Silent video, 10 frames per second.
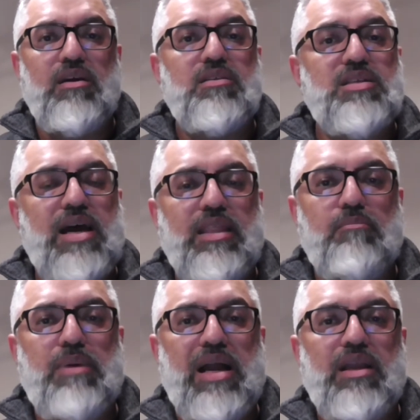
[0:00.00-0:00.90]
tie the
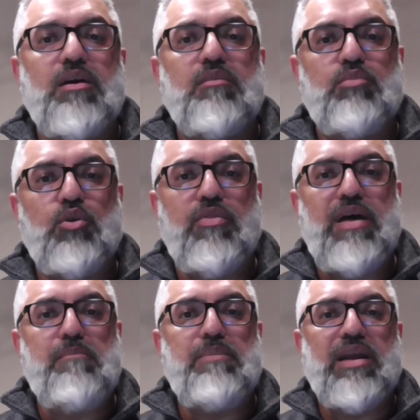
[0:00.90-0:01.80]
bag, put
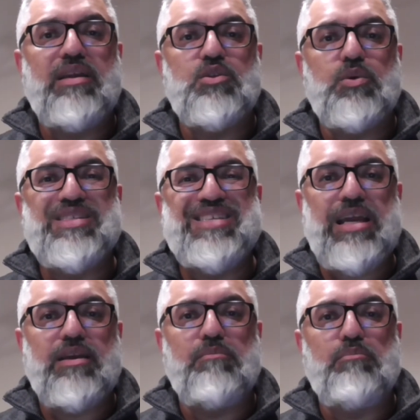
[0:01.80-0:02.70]
that bag into a
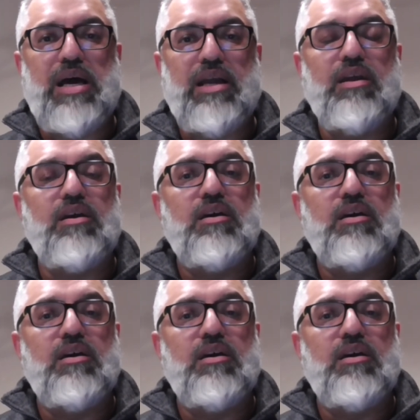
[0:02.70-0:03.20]
second bag,